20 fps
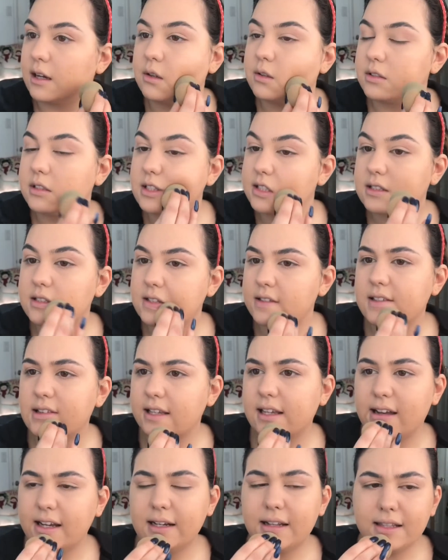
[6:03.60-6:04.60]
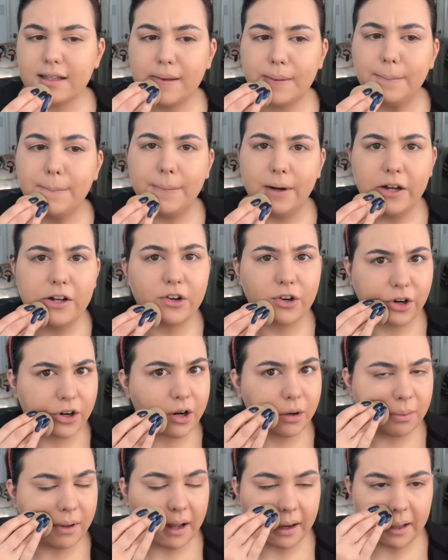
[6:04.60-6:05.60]
I was kind of like
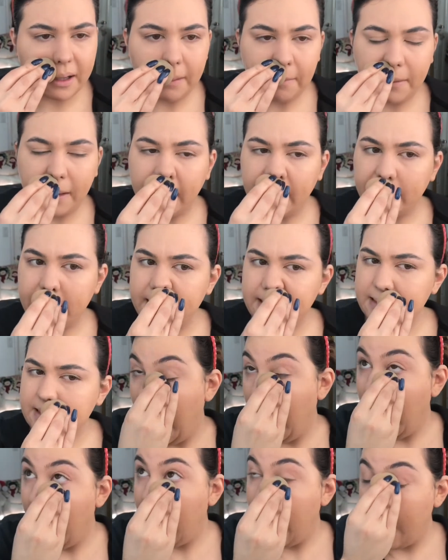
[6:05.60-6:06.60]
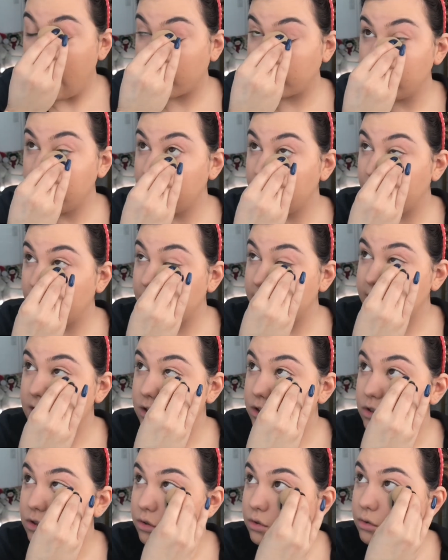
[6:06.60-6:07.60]
butthurt about it, because how are you going
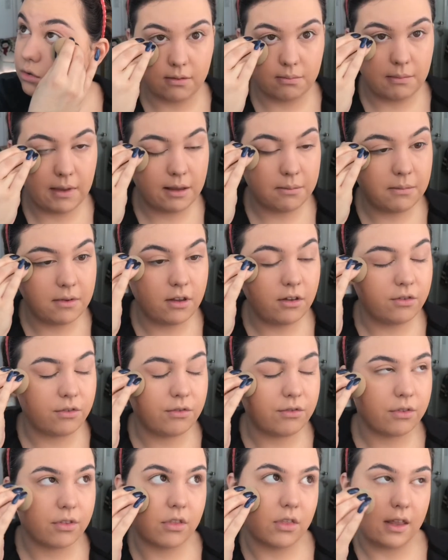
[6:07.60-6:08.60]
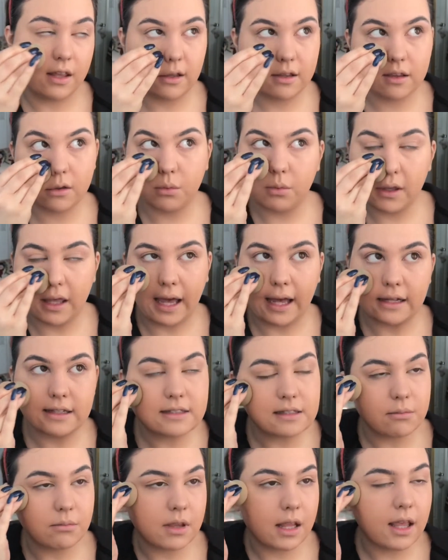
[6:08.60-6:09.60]
to make me think that we had
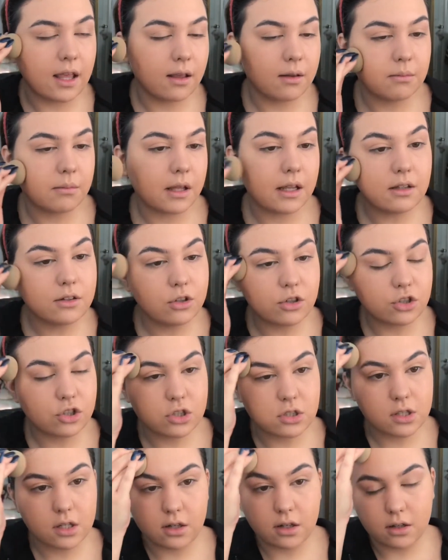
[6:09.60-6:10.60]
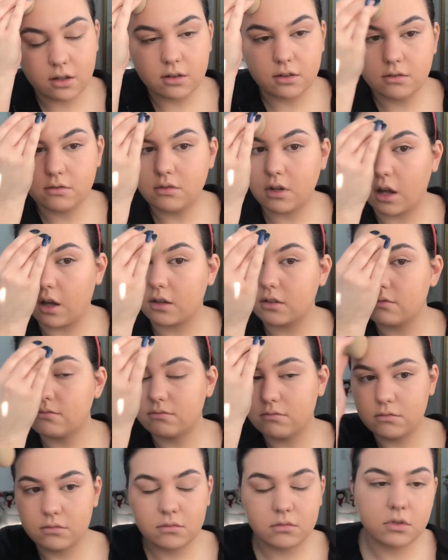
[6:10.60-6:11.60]
something and you're just gonna not
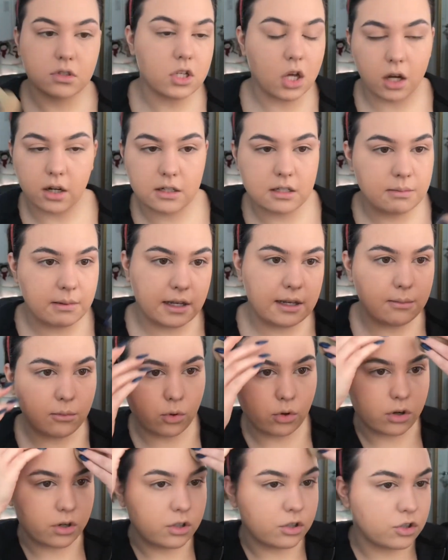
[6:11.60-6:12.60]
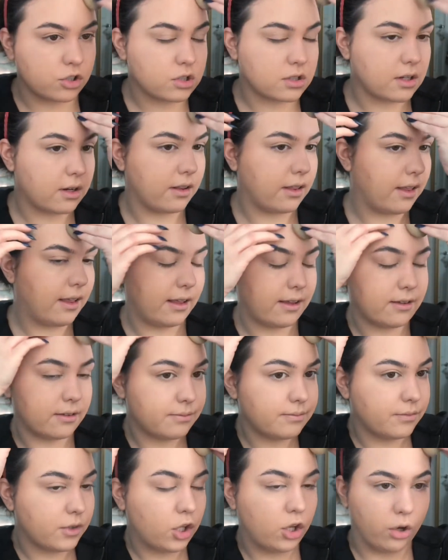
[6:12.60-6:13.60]
talk to me anymore? You're just gonna like
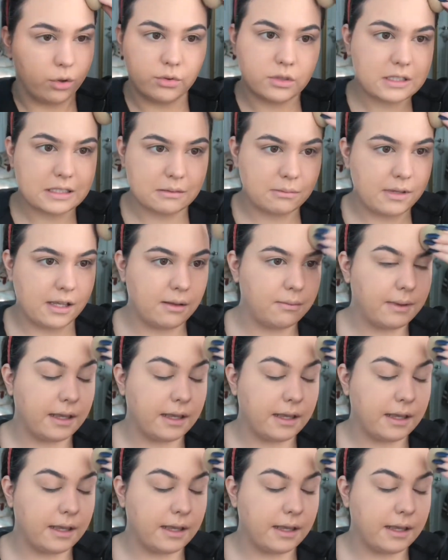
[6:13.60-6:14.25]
ghost me,